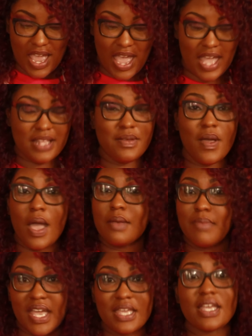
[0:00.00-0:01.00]
and
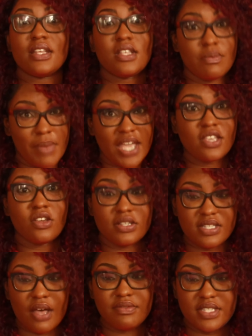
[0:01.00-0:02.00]
make
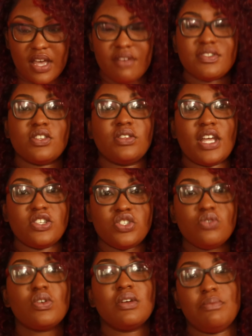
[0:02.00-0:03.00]
yourself tough so that
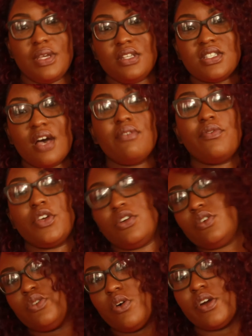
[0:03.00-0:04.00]
you can be tough for
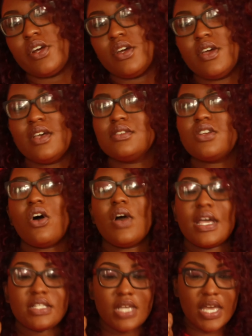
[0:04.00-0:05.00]
your daughter. So
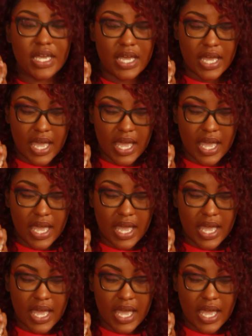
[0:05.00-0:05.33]
it